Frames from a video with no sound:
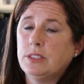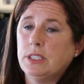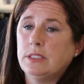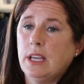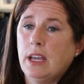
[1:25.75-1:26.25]

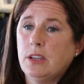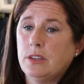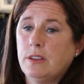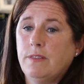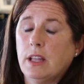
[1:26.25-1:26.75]
She said
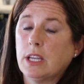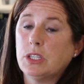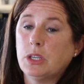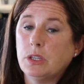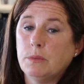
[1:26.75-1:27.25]
she felt like
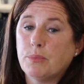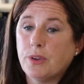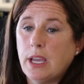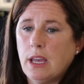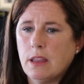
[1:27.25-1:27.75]
she couldn't
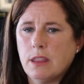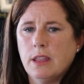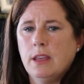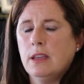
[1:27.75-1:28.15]
breathe.